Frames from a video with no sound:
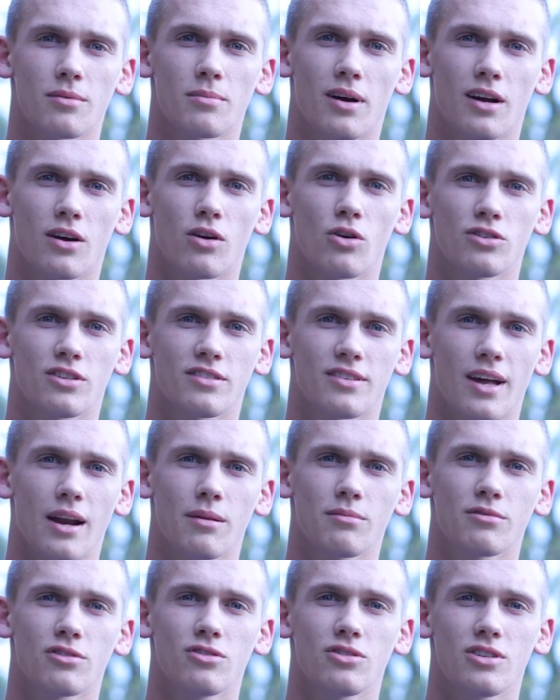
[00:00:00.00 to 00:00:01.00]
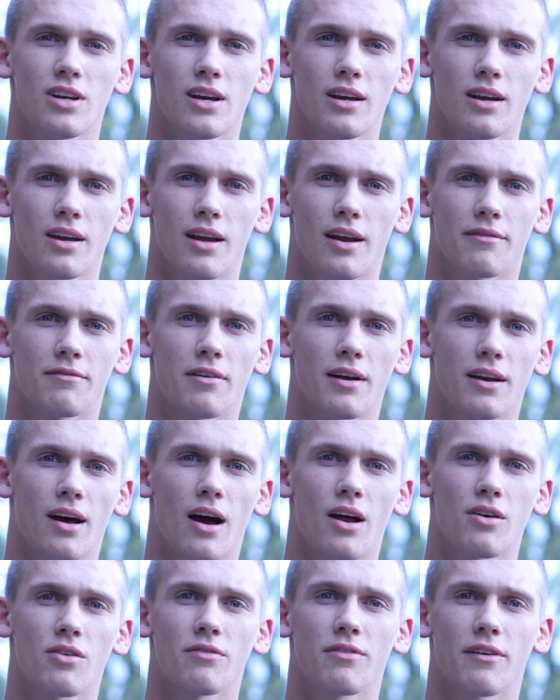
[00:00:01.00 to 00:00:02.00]
My coach is Adam Zuchek, and I fight at
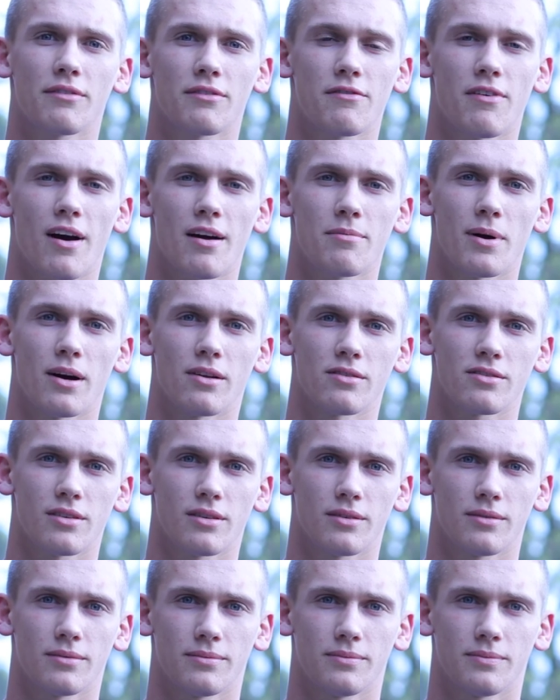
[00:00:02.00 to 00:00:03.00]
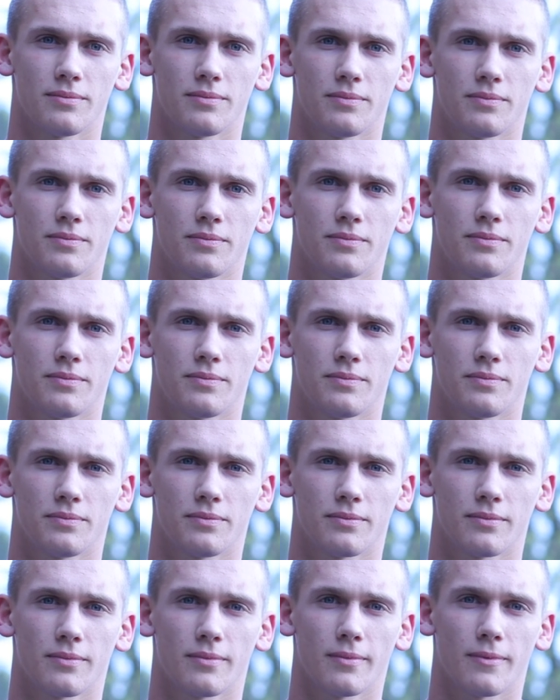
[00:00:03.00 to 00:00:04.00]
155 pounds. So
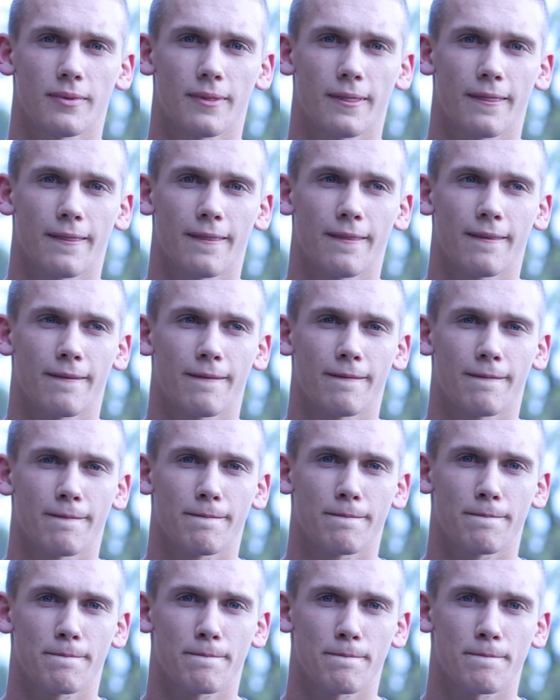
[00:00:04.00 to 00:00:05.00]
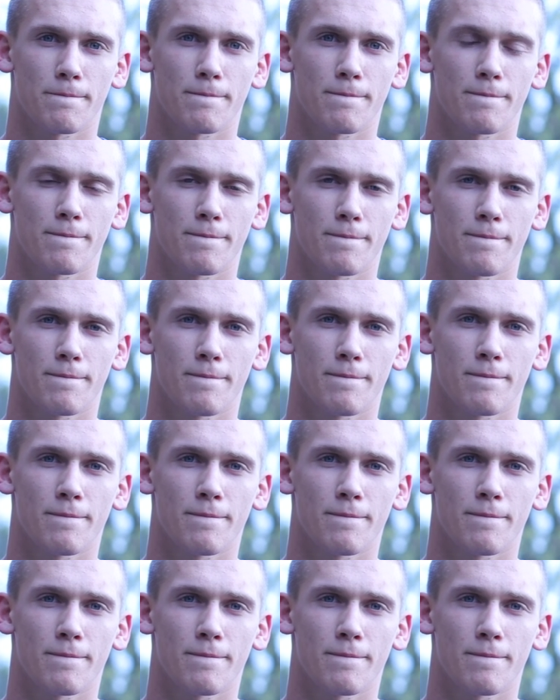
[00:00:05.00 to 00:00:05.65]
Alexi, this is your very first fight.